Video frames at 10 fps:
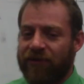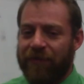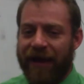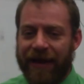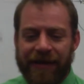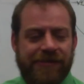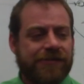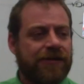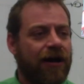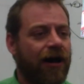paintings
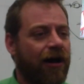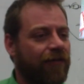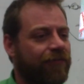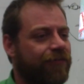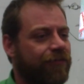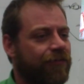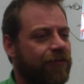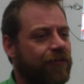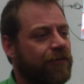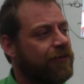of
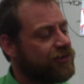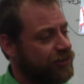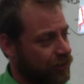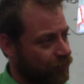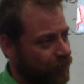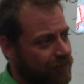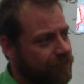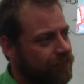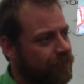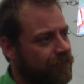children
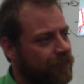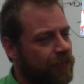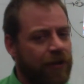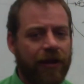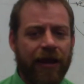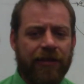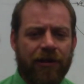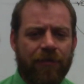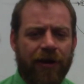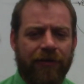and their
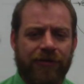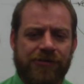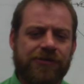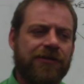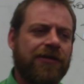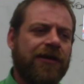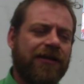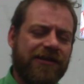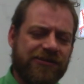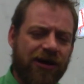mothers in
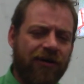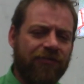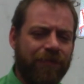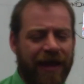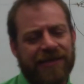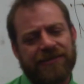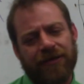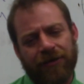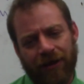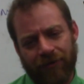these soft pastel
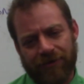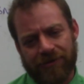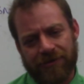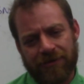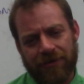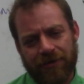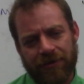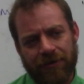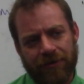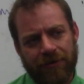colors.
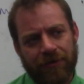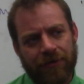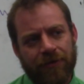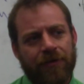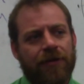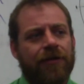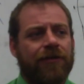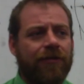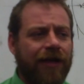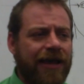The
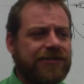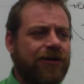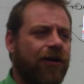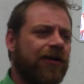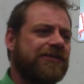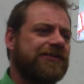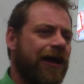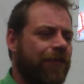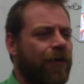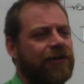last artist I
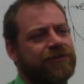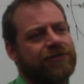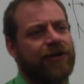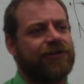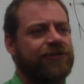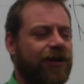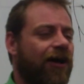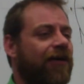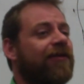want to touch on